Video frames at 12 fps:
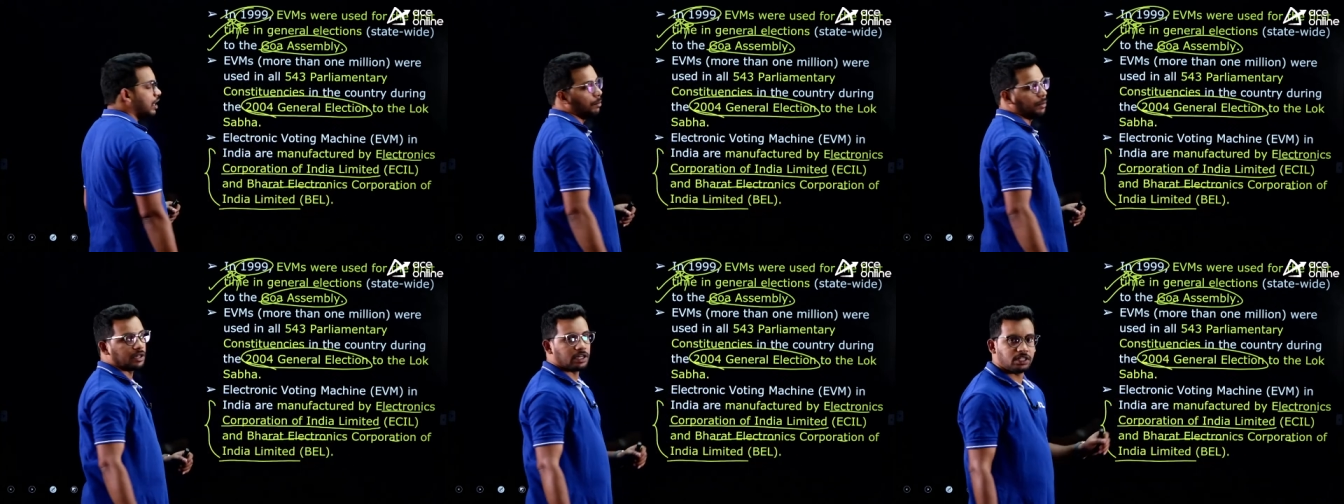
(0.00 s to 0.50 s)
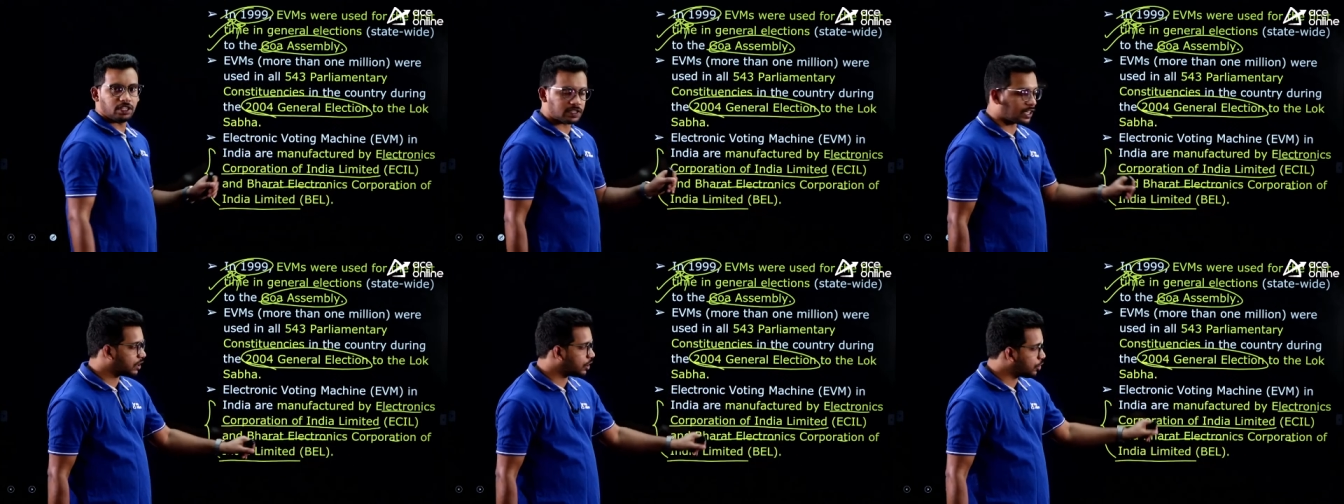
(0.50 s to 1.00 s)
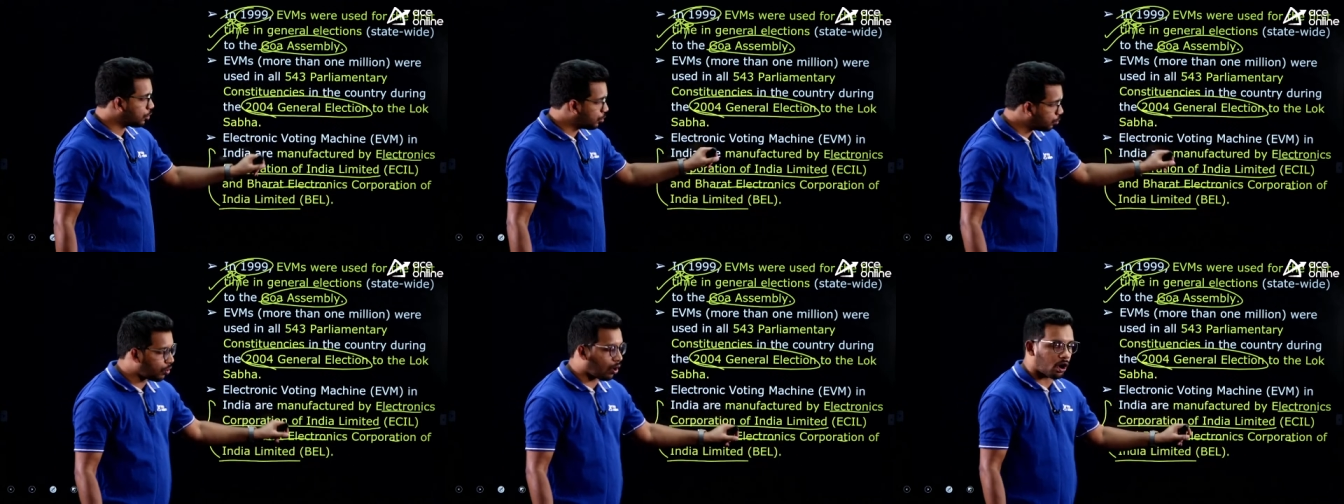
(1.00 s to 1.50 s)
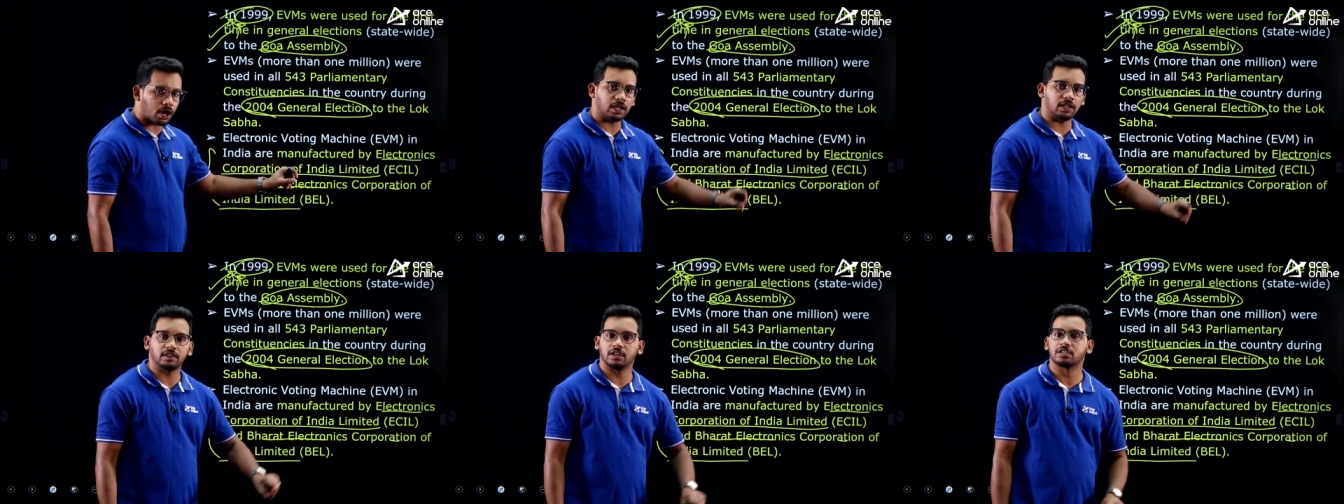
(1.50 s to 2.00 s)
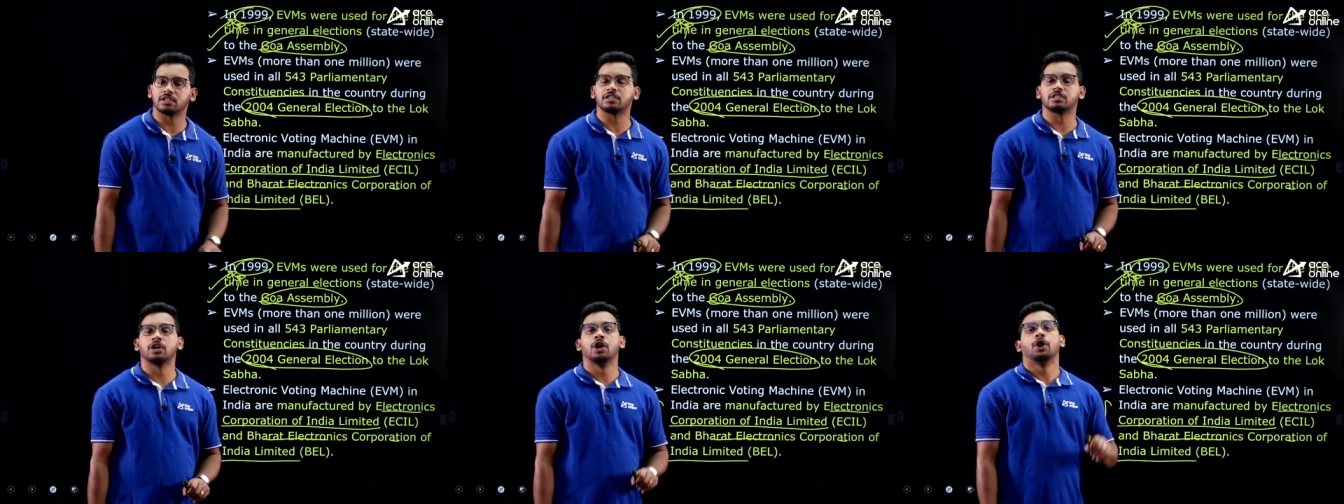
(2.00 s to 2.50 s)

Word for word: Limited. These are the two organizations,